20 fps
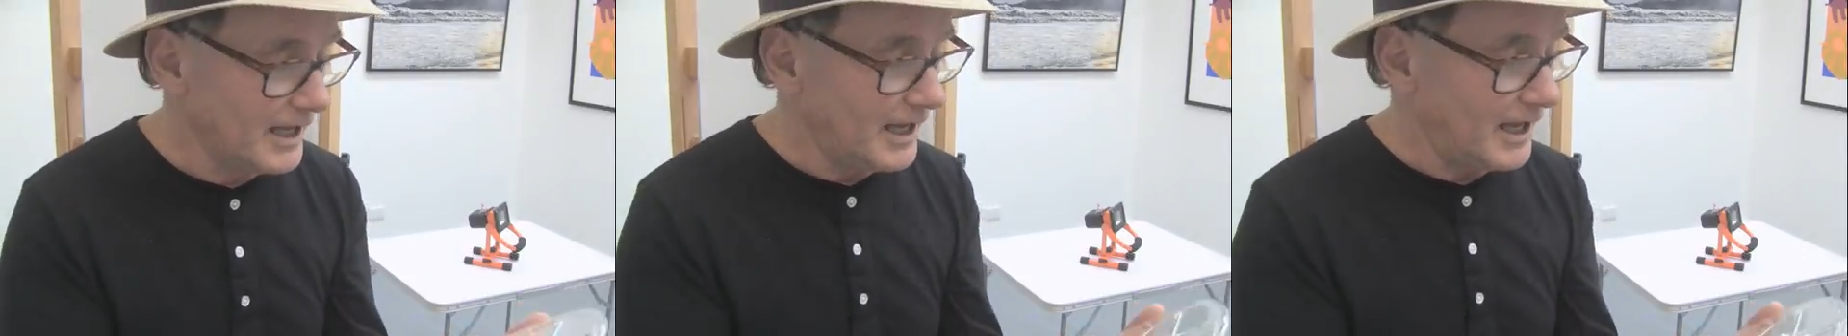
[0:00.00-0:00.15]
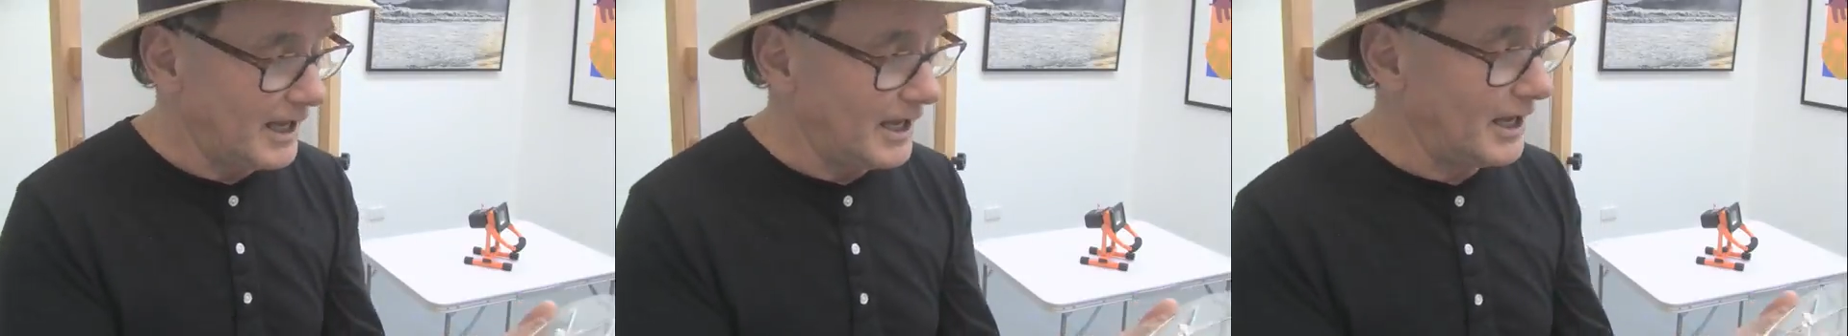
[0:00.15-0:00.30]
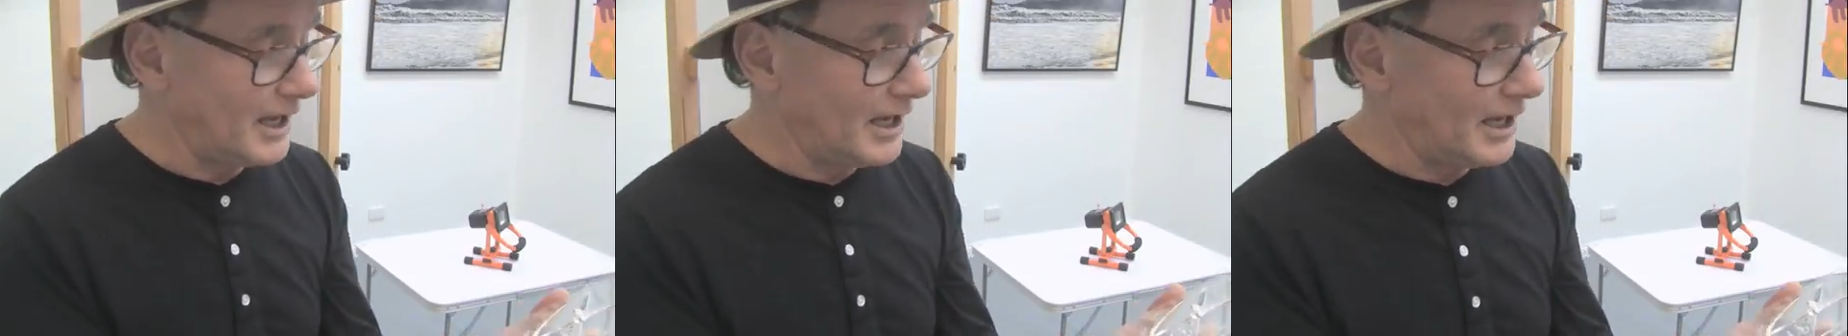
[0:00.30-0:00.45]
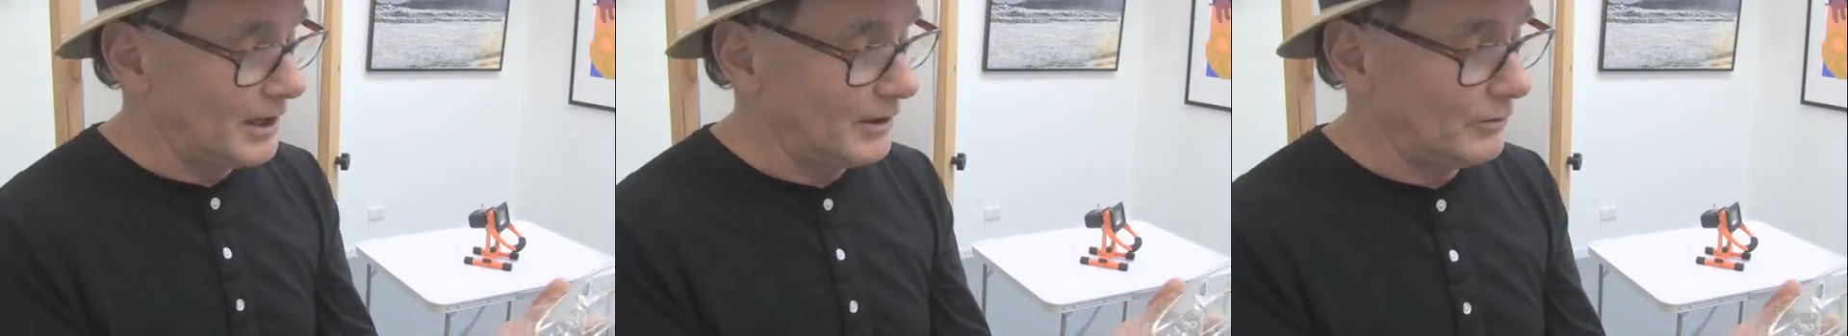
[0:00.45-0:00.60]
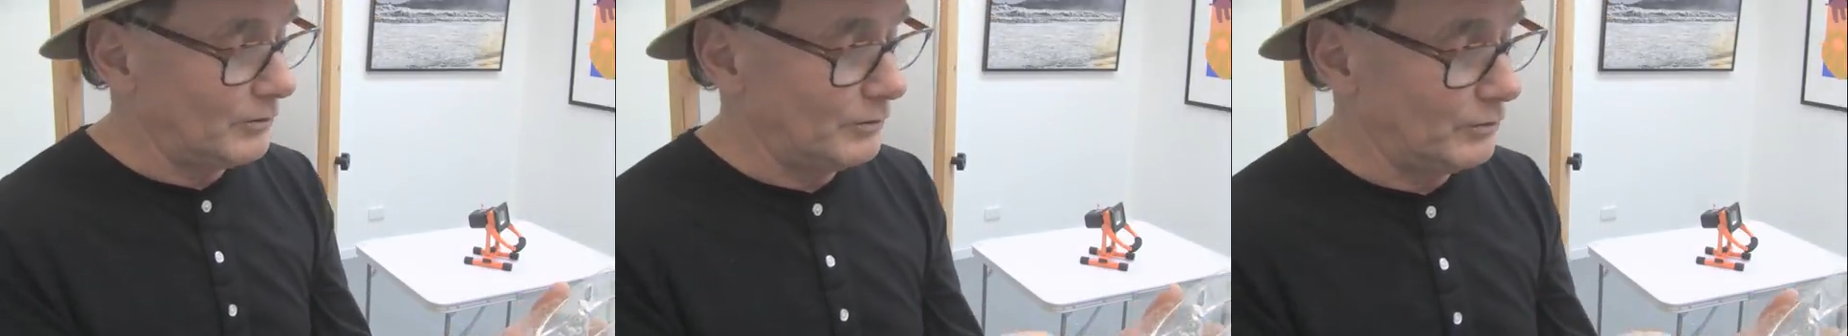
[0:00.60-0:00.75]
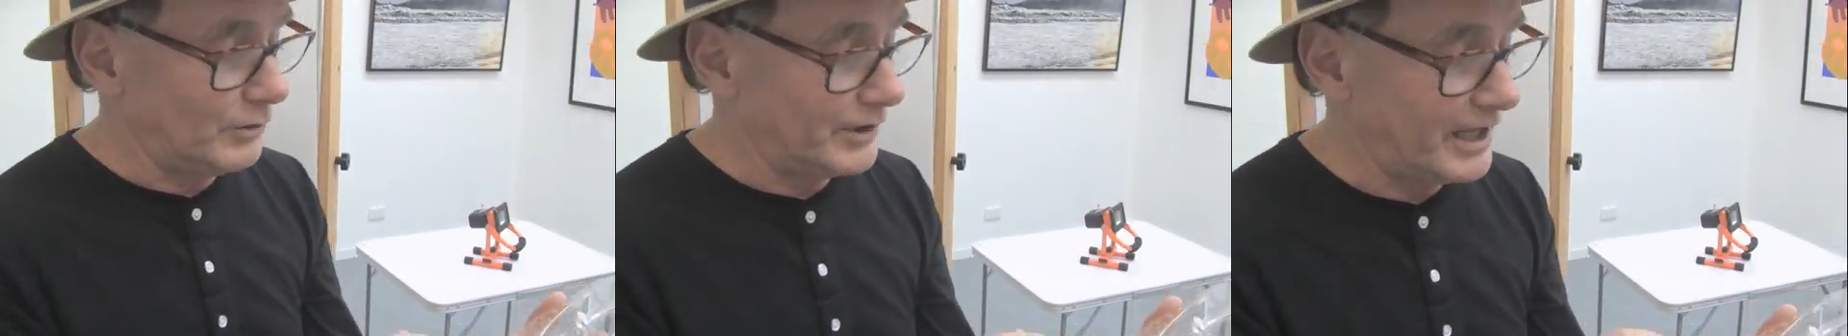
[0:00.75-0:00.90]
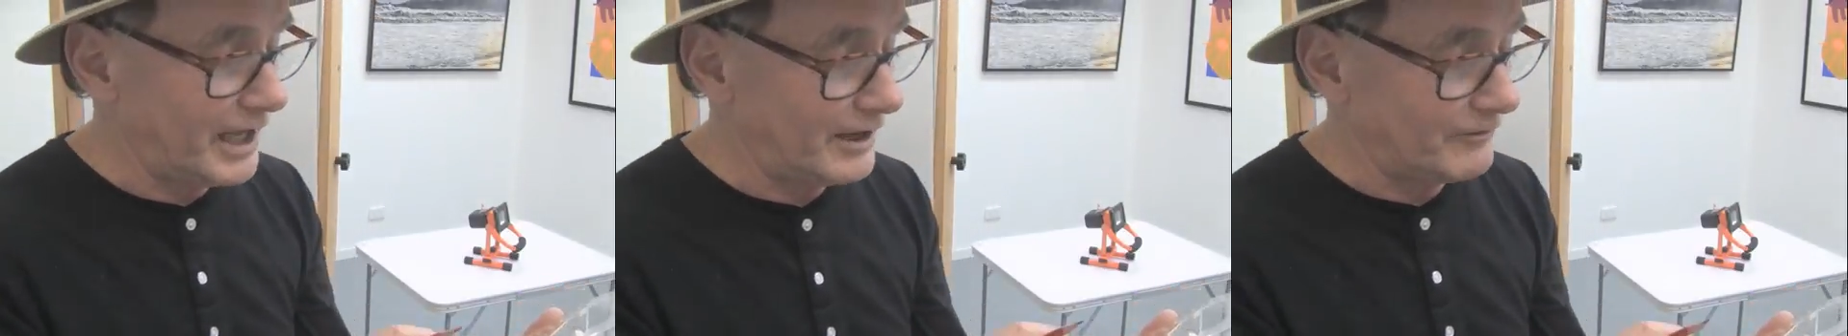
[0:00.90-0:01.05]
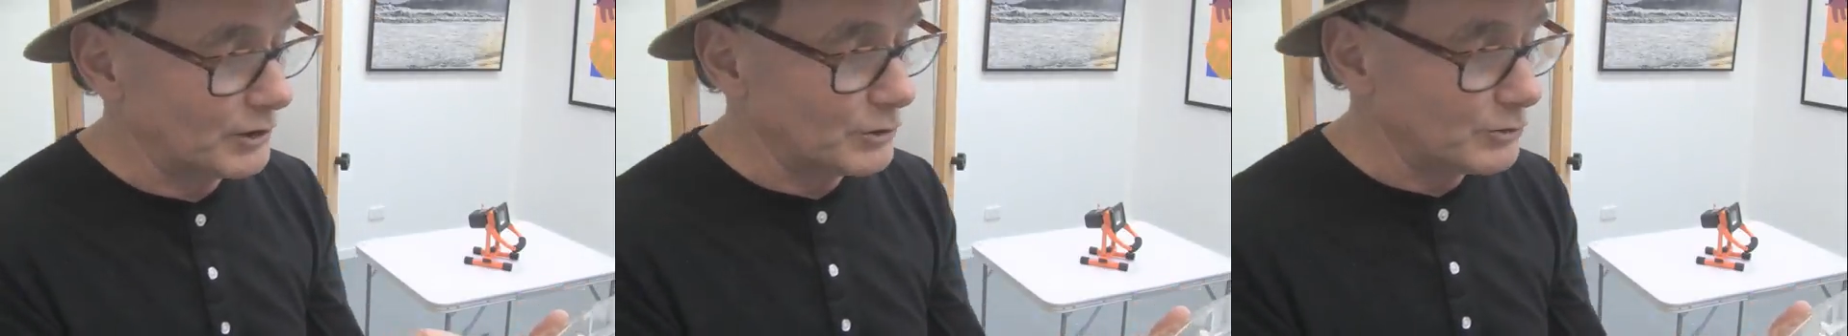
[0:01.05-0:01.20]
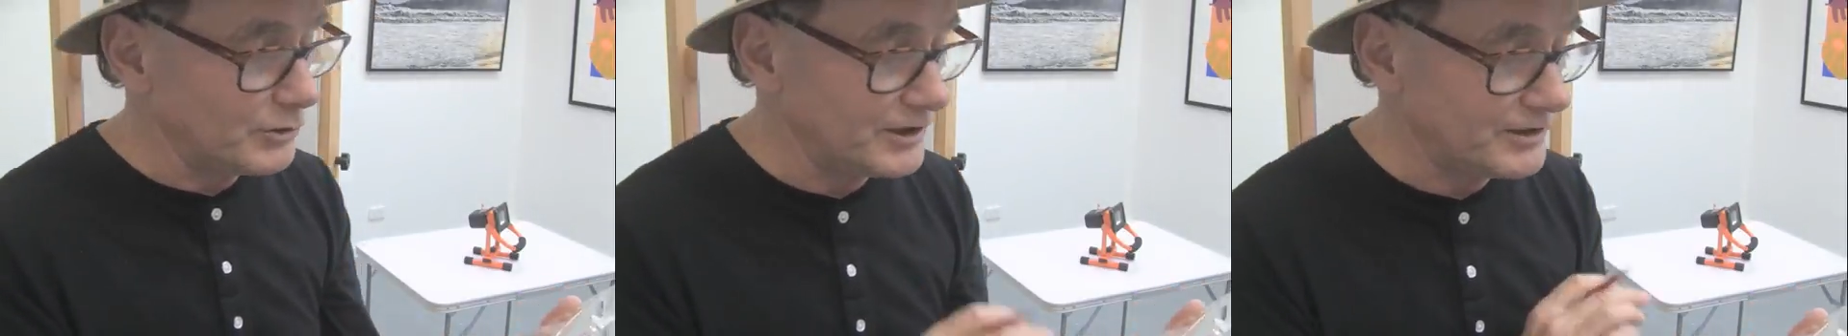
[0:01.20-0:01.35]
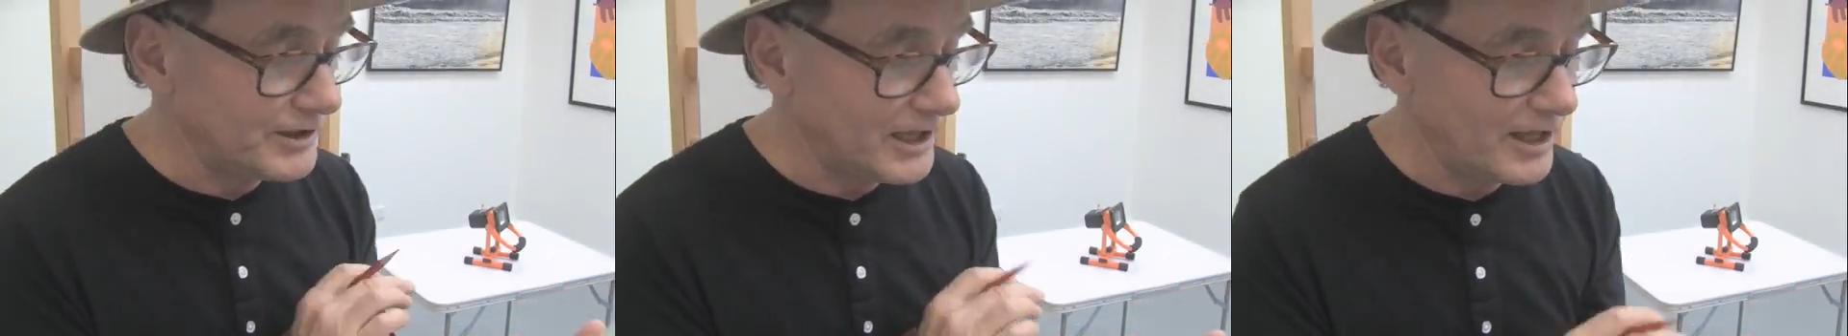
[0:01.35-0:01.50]
We have a
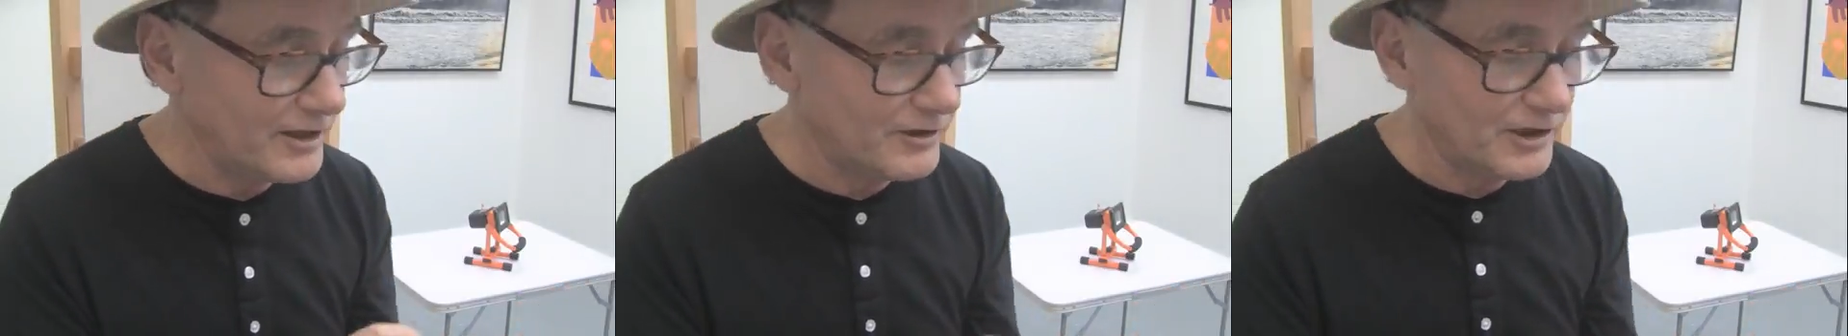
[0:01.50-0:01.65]
grid there